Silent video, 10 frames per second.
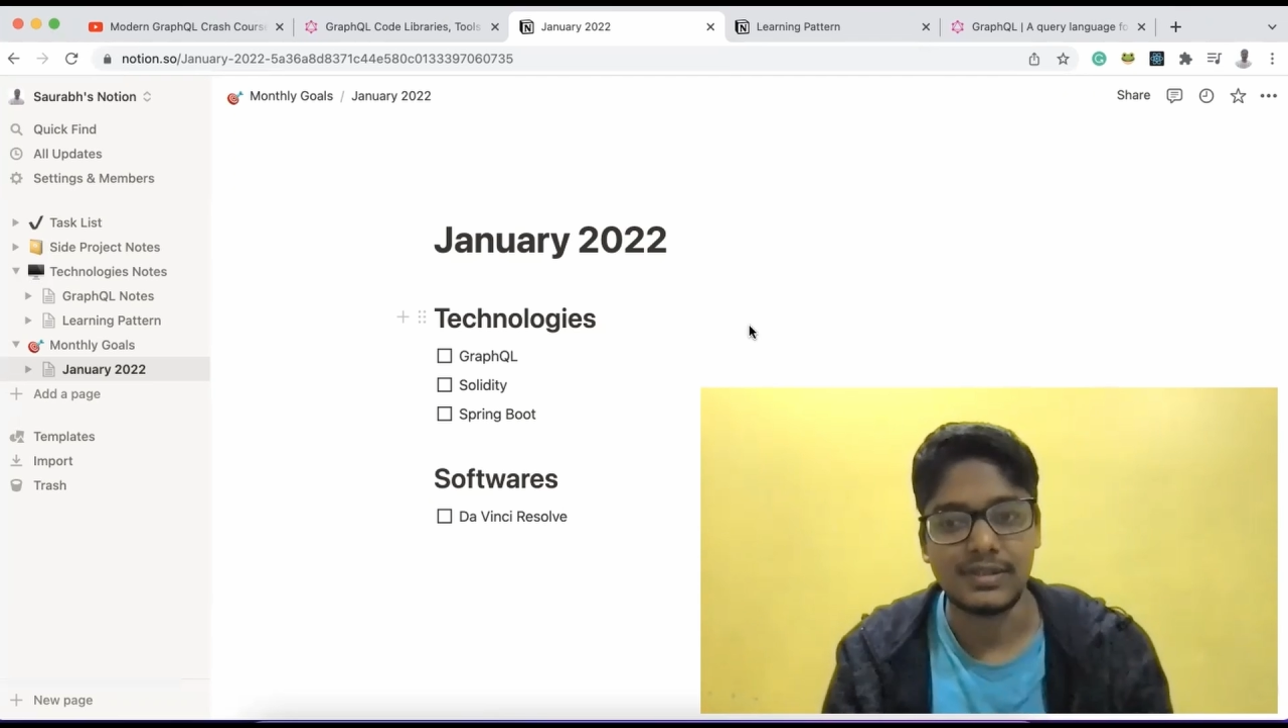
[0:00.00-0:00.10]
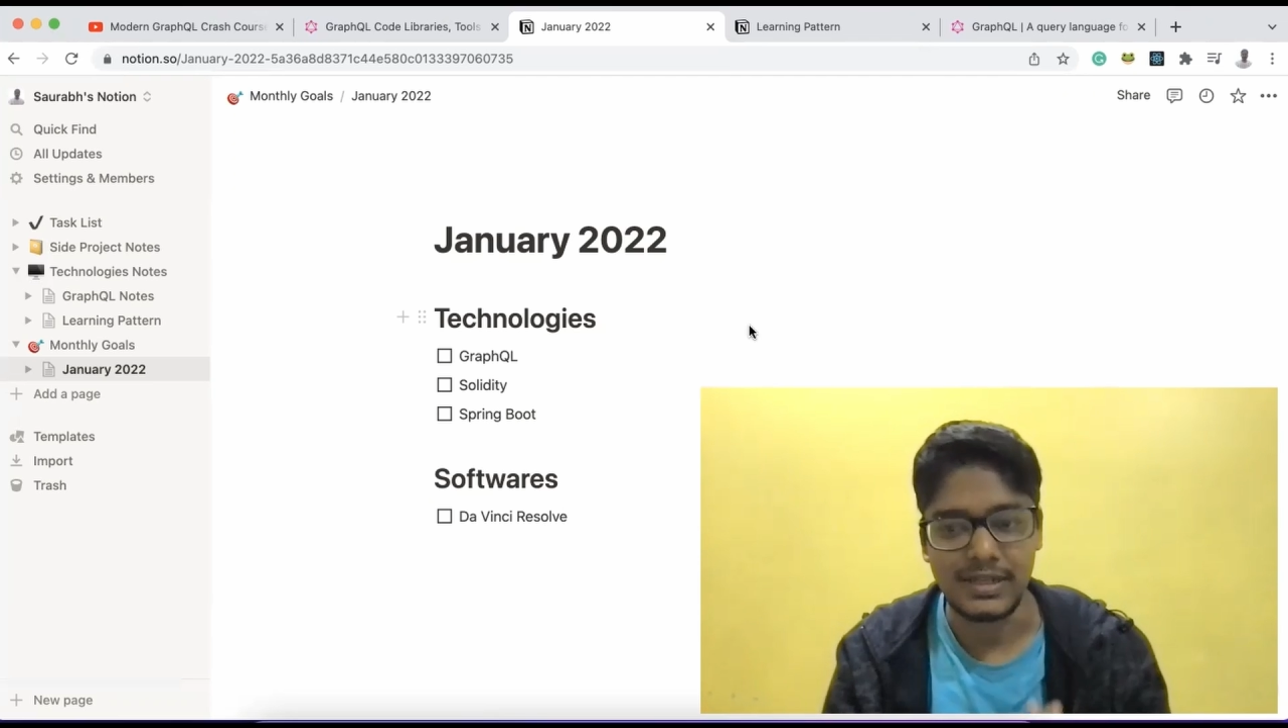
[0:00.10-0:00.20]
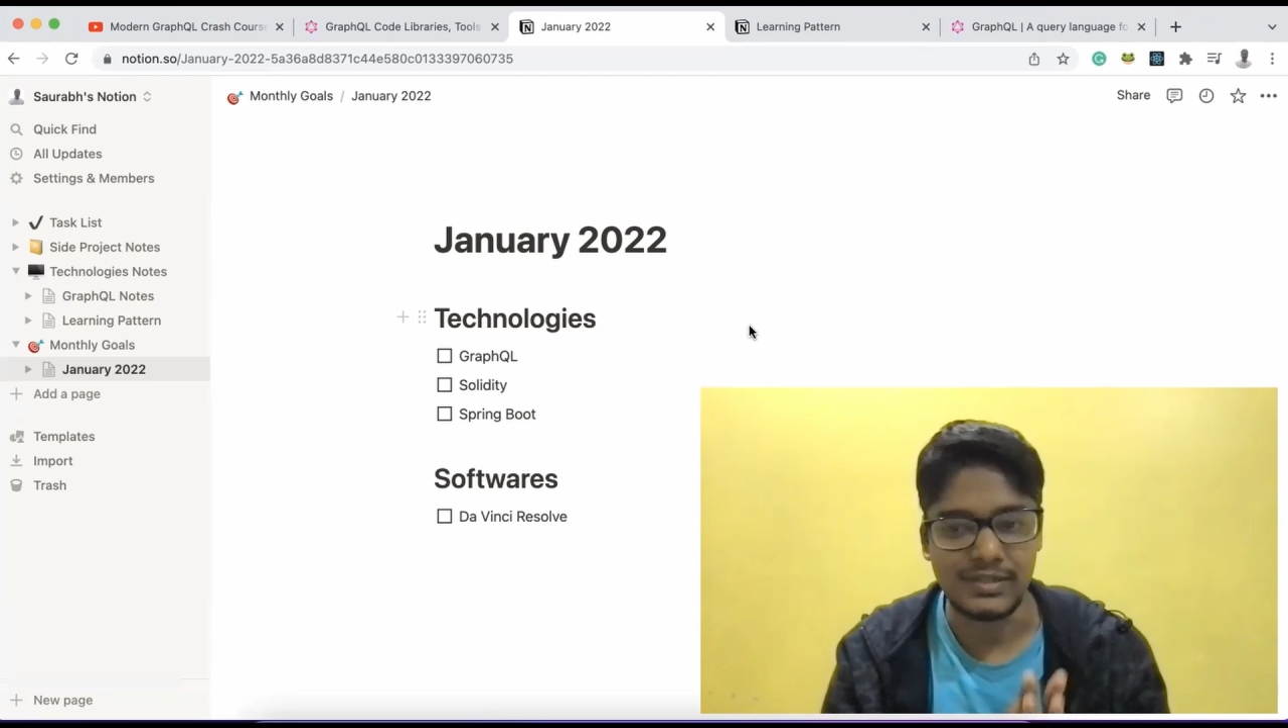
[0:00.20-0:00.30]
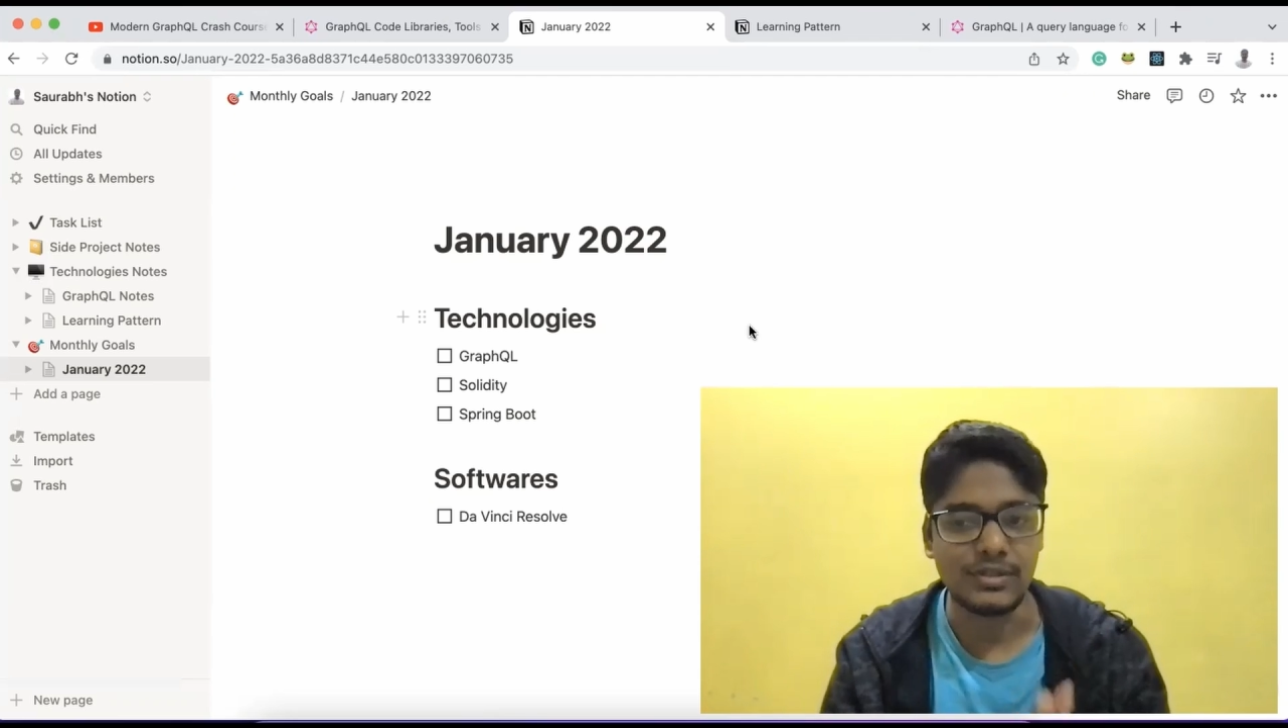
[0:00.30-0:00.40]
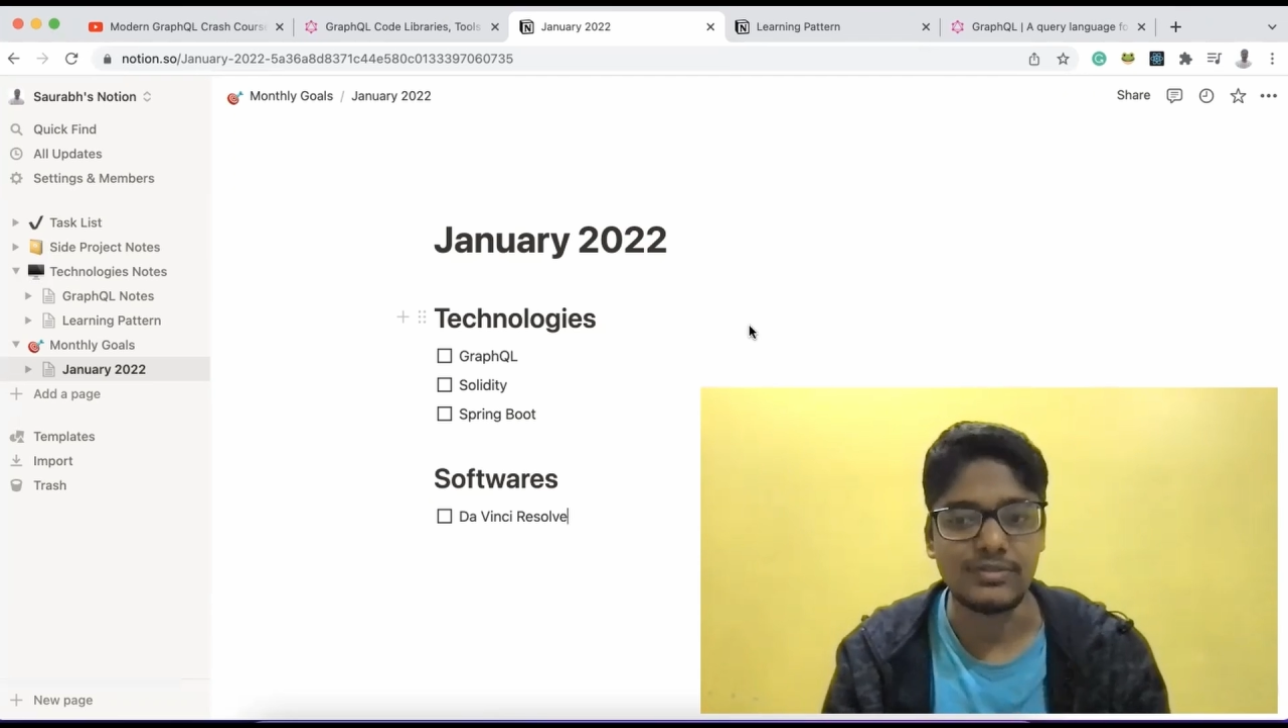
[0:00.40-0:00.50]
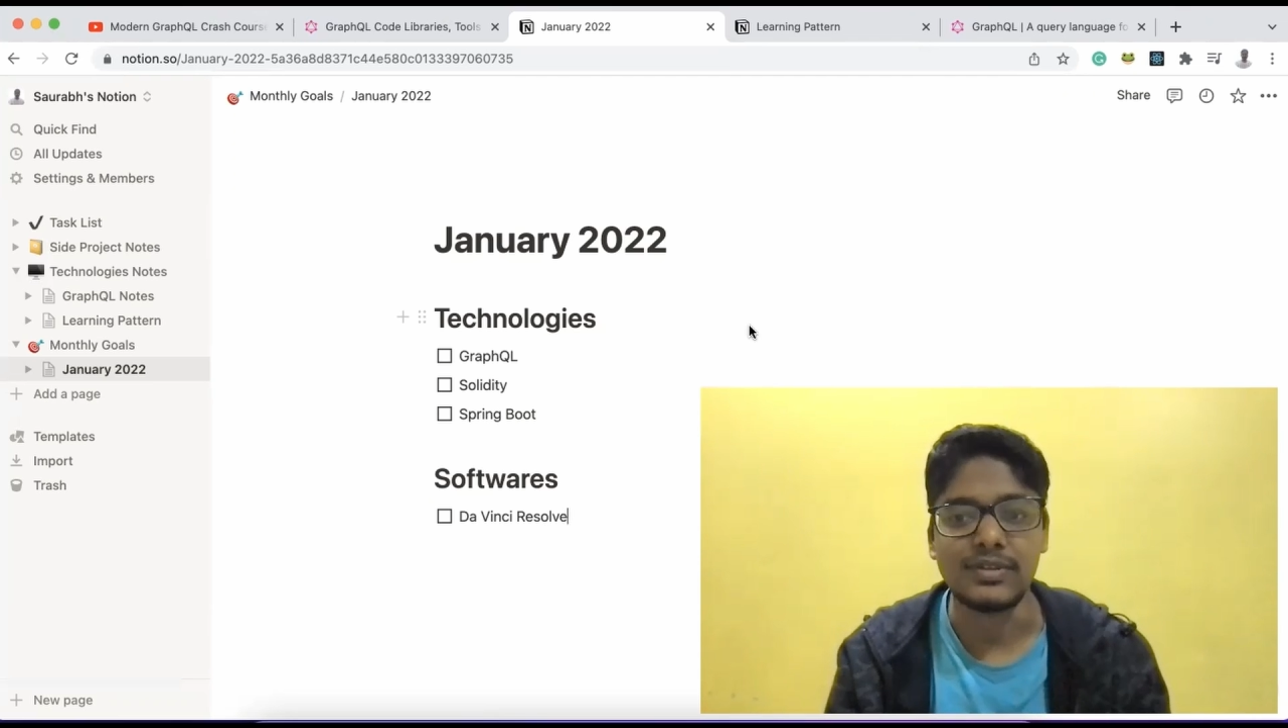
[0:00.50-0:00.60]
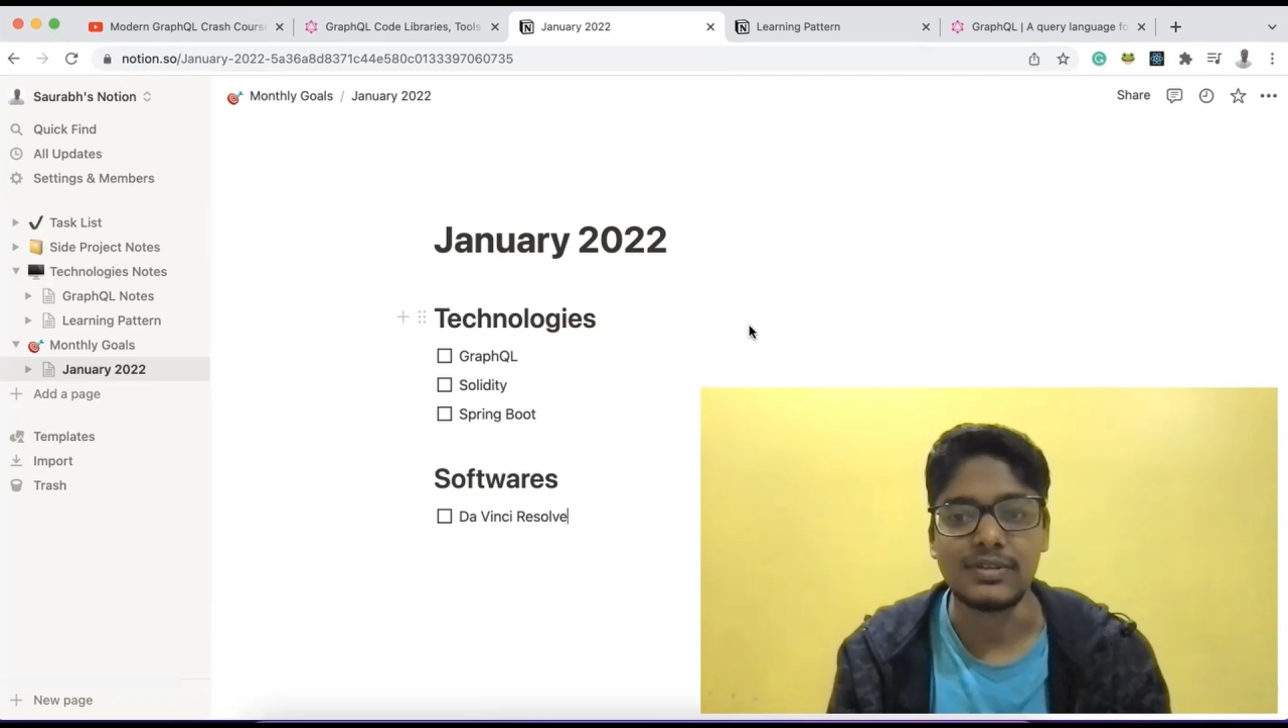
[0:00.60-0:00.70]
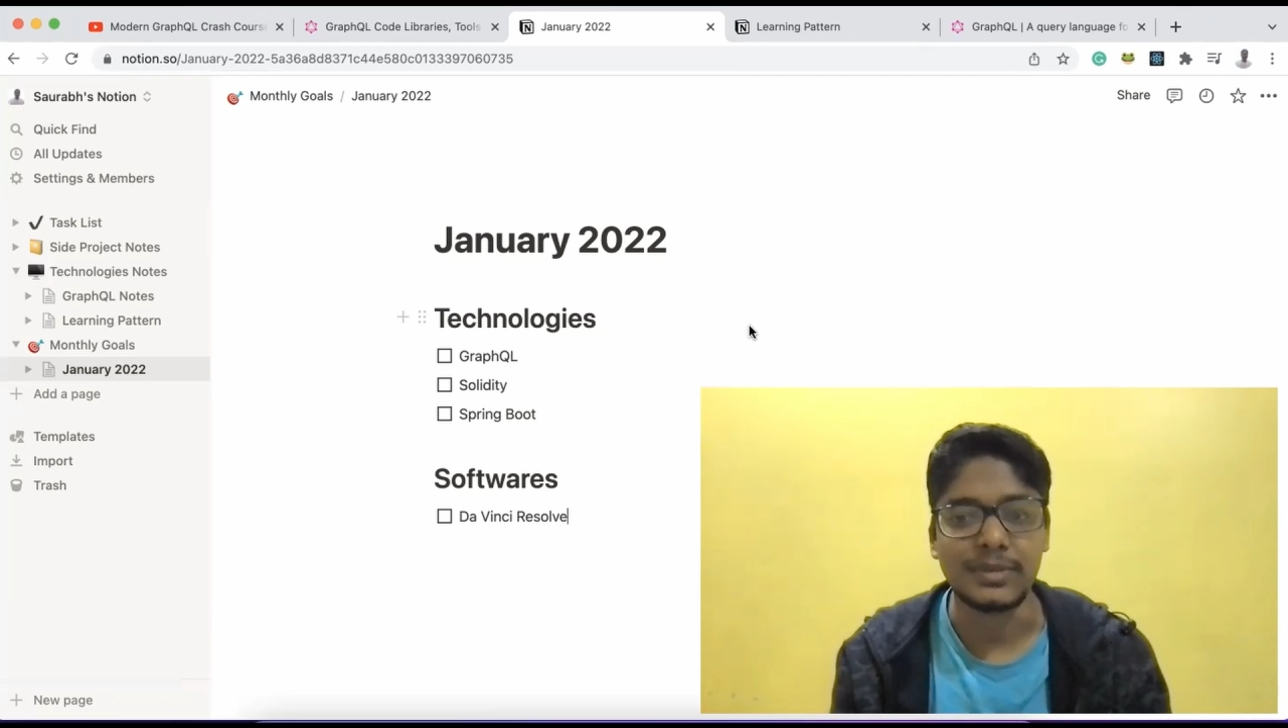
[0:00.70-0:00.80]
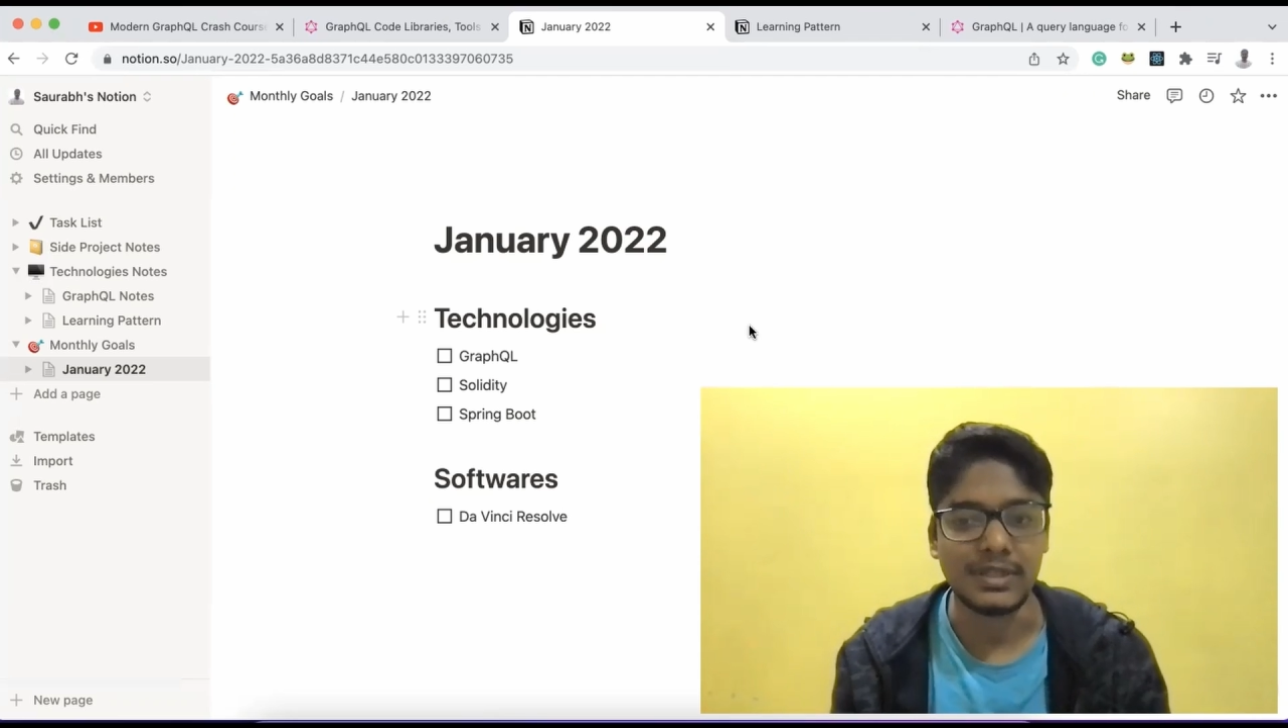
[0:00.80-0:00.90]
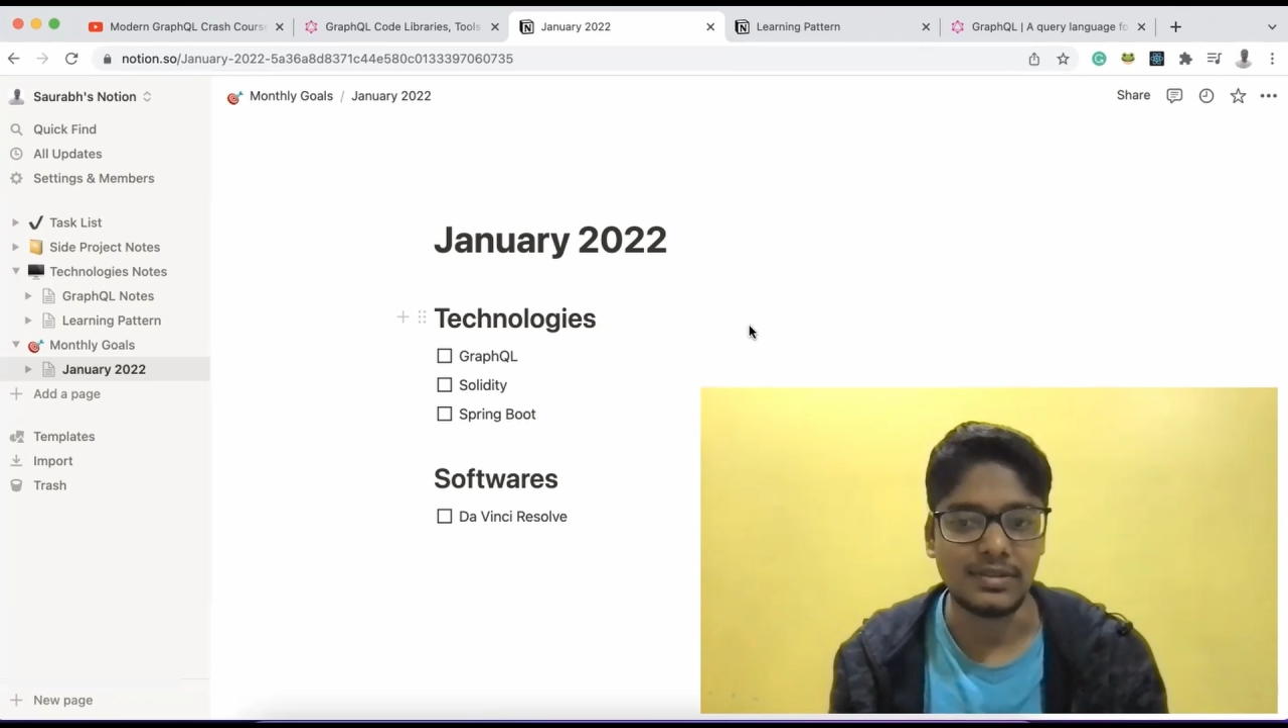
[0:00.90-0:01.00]
rest of
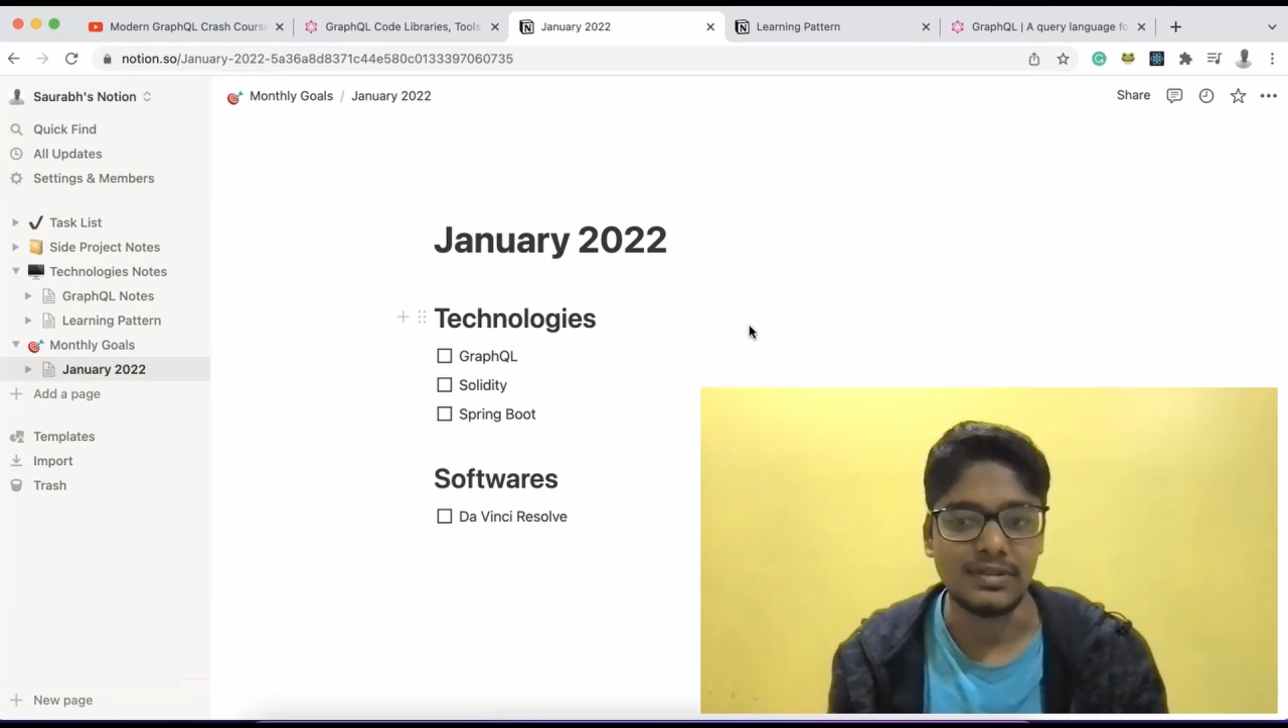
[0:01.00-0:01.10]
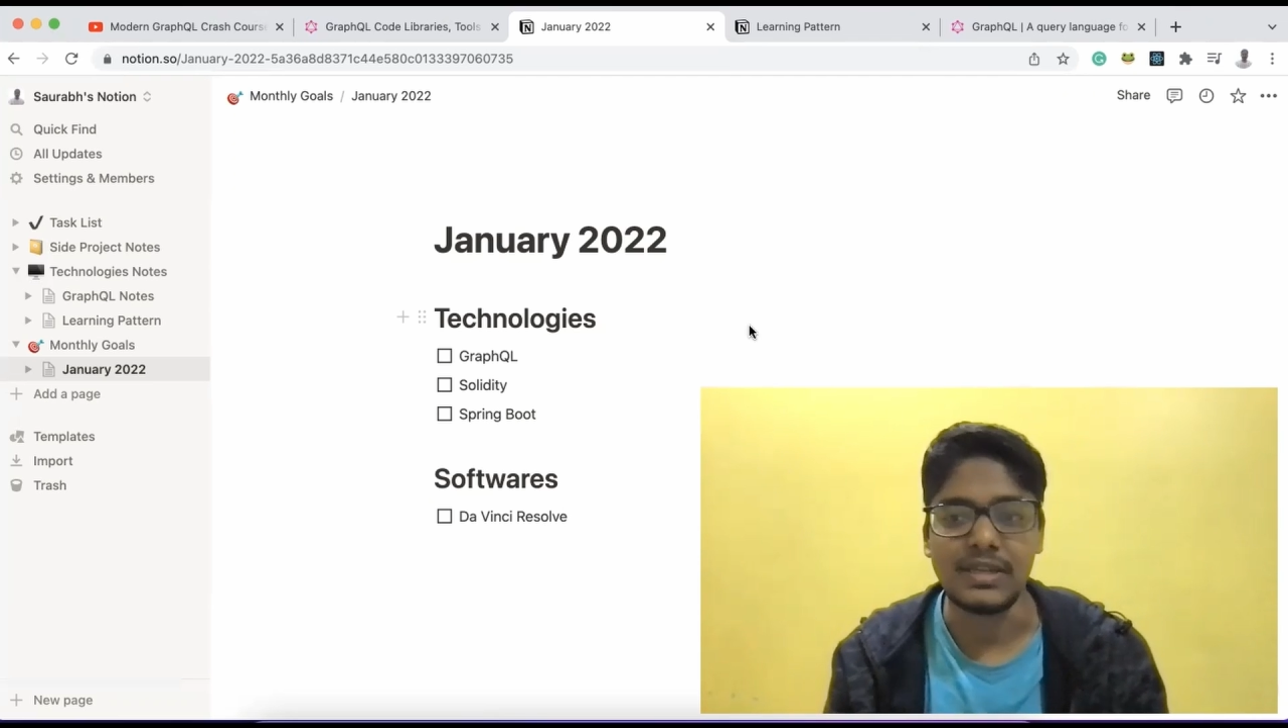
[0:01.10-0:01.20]
the month